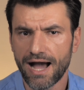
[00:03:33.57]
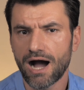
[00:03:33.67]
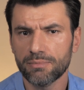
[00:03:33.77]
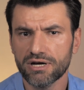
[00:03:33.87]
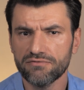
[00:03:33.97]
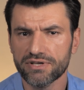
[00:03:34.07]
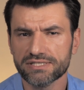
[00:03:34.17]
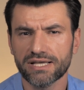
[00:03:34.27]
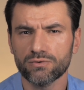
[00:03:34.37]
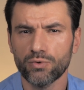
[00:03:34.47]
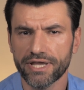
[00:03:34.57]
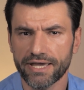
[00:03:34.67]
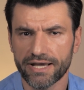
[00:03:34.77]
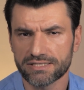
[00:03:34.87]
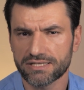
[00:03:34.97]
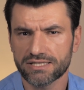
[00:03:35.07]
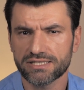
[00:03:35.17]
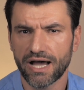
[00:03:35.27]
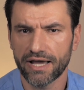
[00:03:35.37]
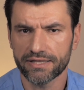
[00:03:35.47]
I'm convinced that we, as a
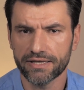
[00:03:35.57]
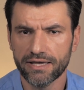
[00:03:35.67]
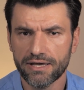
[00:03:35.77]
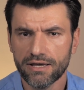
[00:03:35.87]
society,